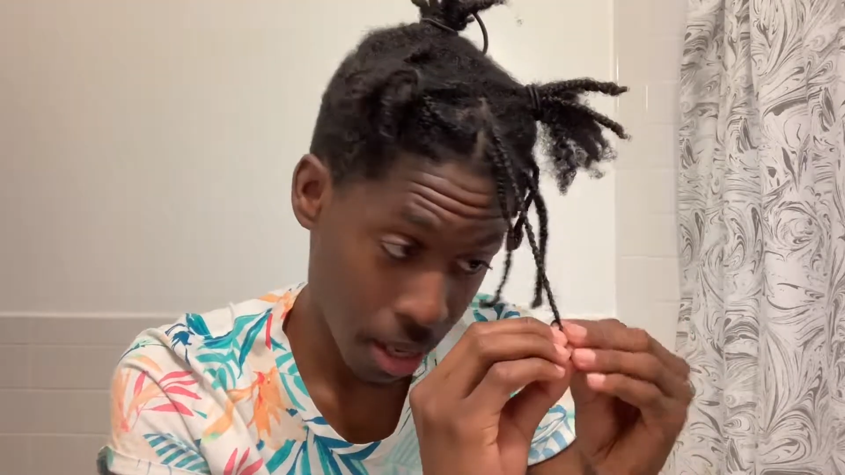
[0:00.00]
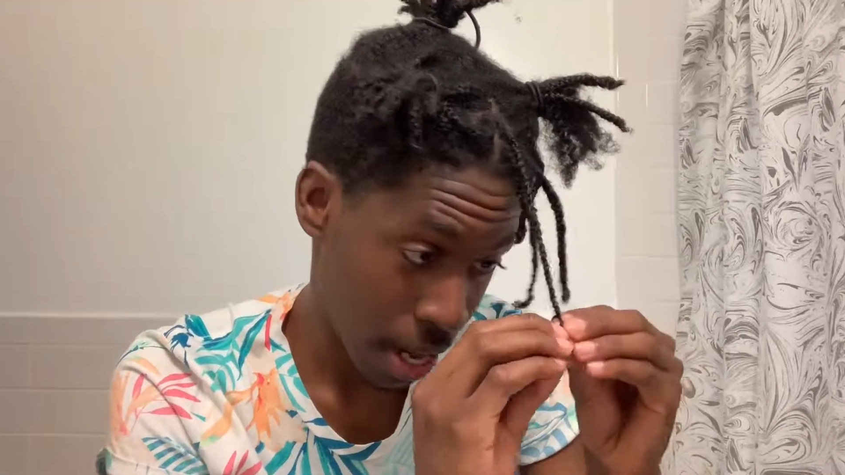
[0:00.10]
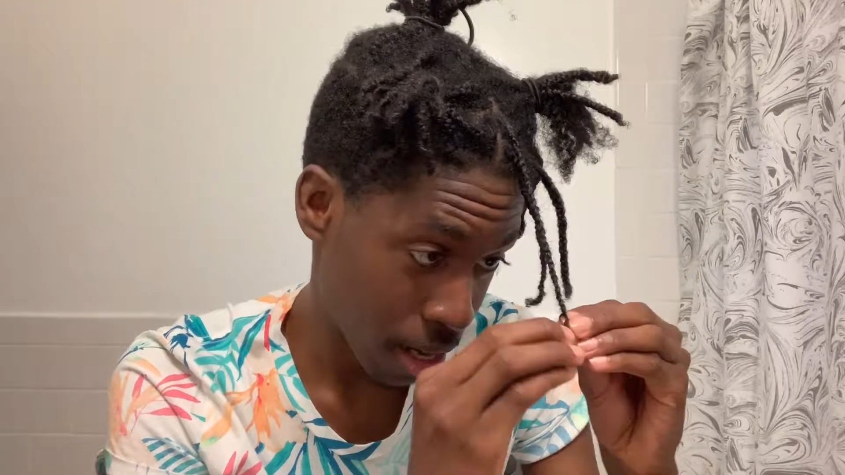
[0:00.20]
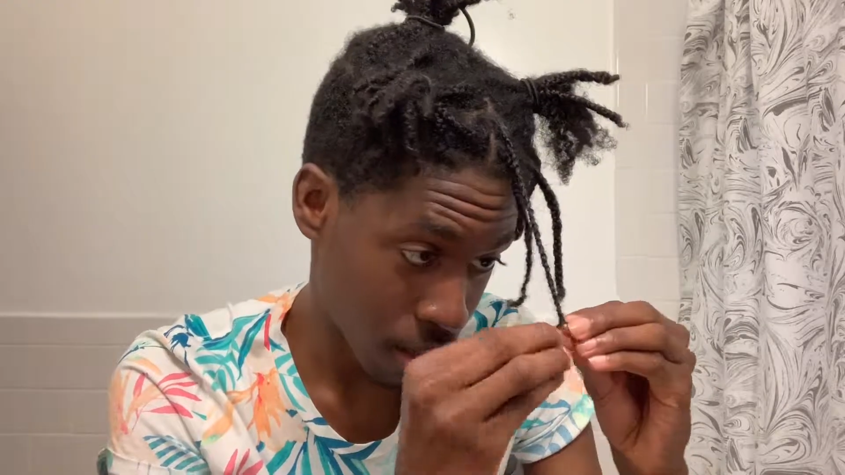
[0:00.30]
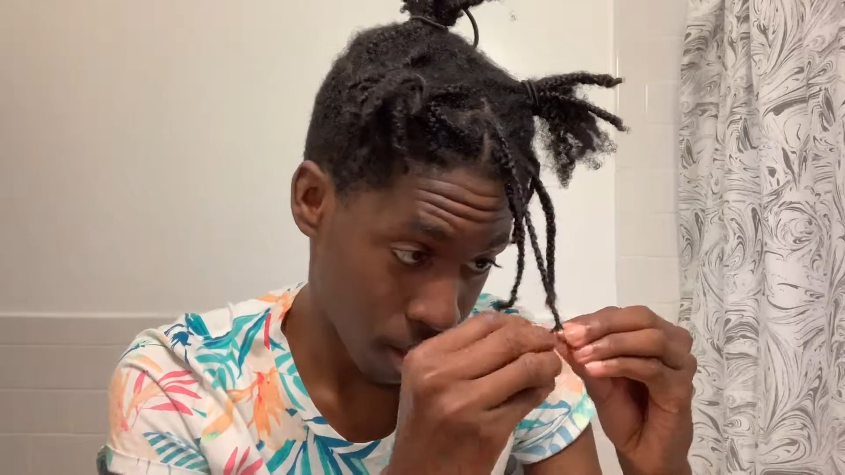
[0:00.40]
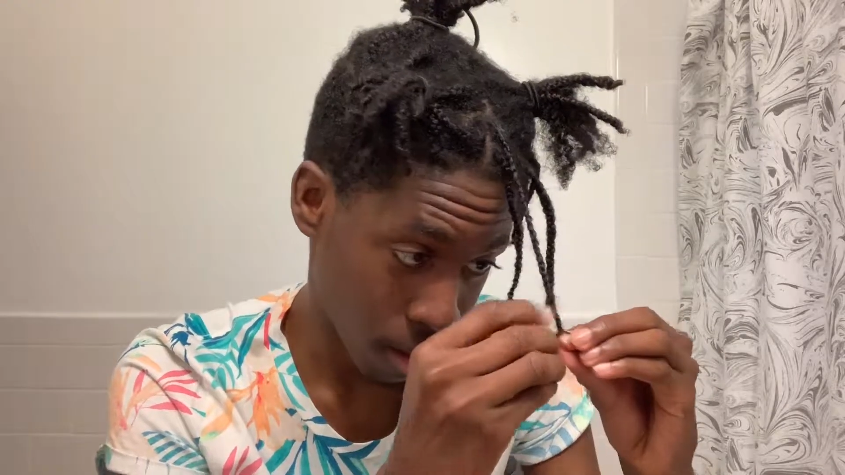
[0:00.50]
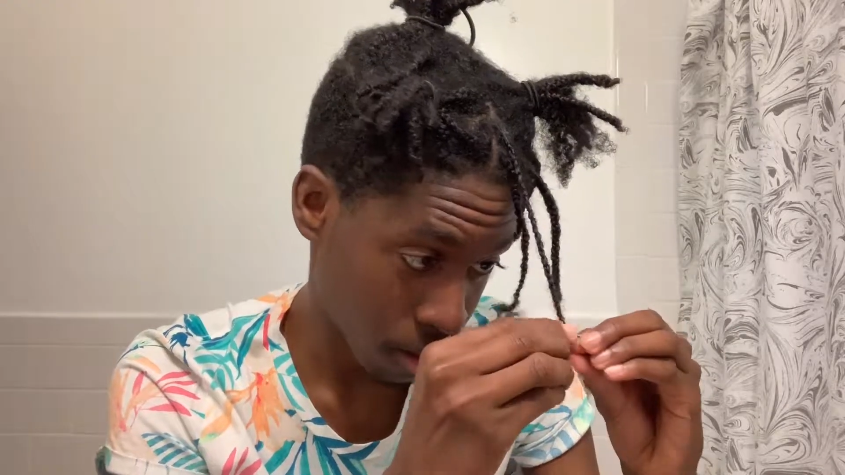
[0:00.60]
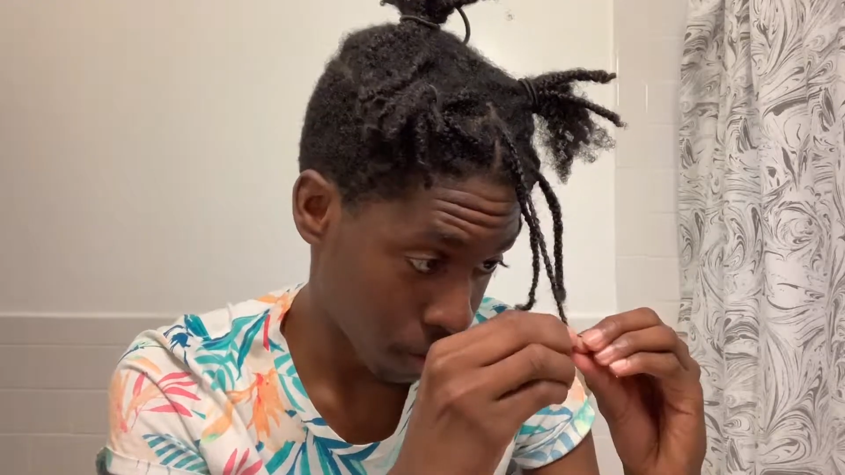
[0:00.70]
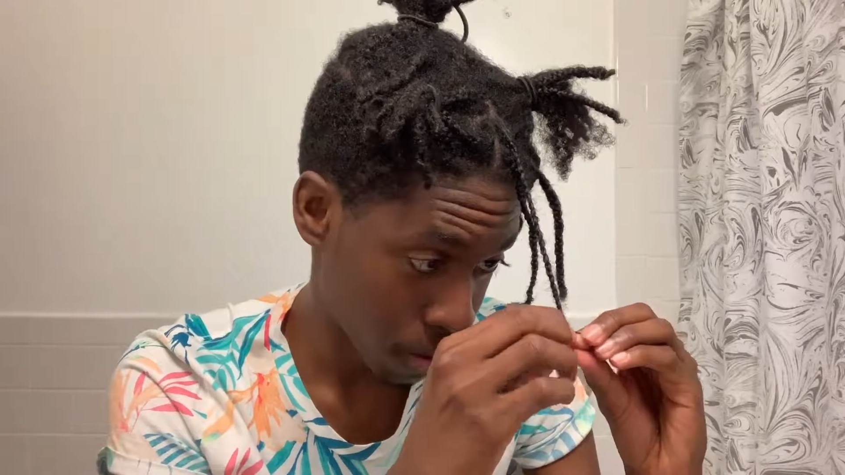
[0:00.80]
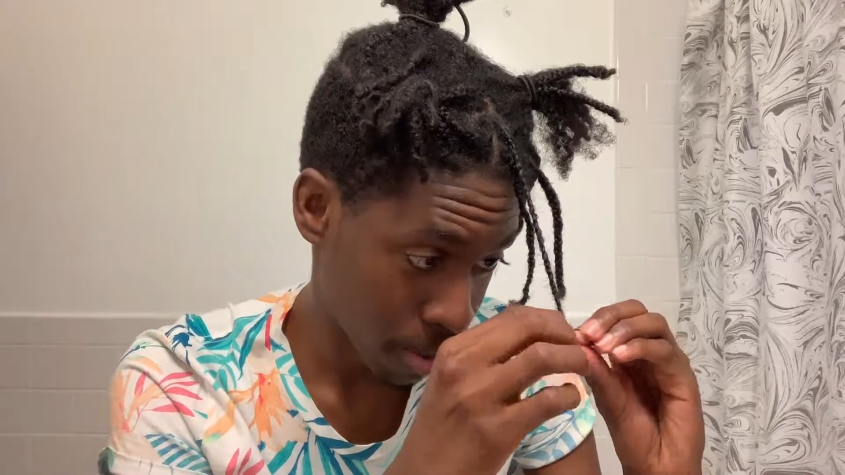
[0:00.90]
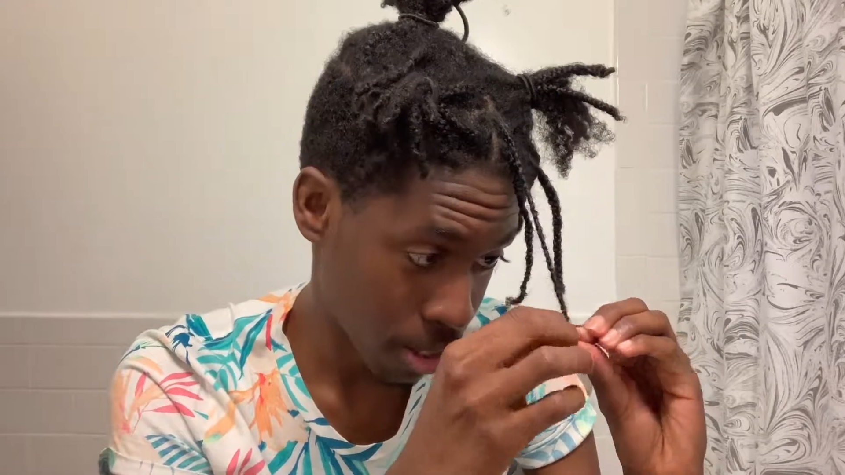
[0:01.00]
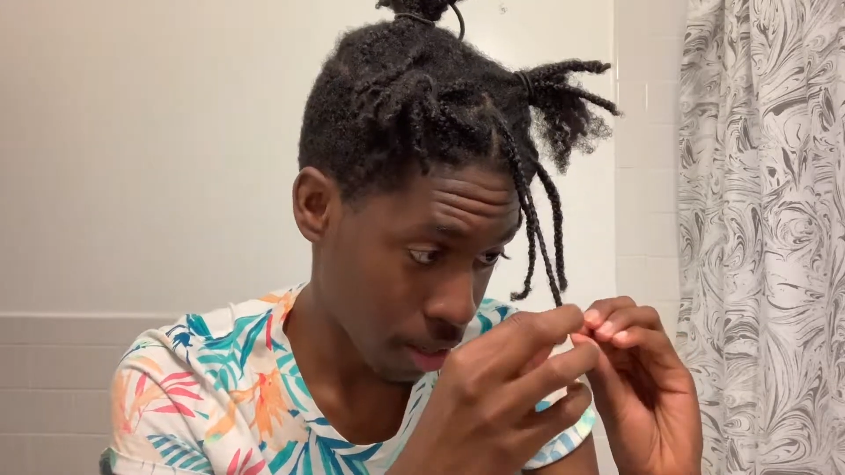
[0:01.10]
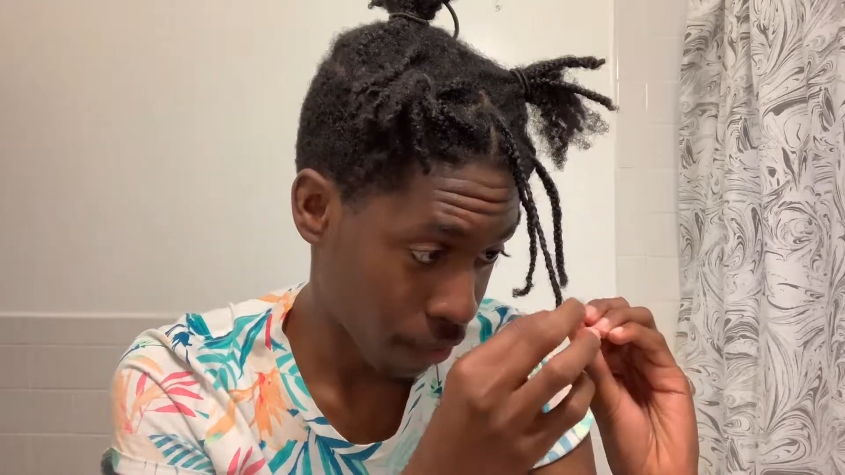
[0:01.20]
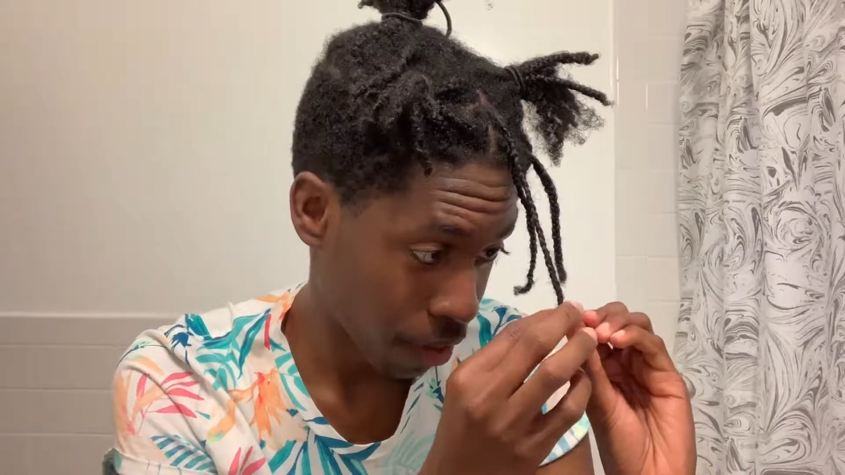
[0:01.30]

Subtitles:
I cannot control myself.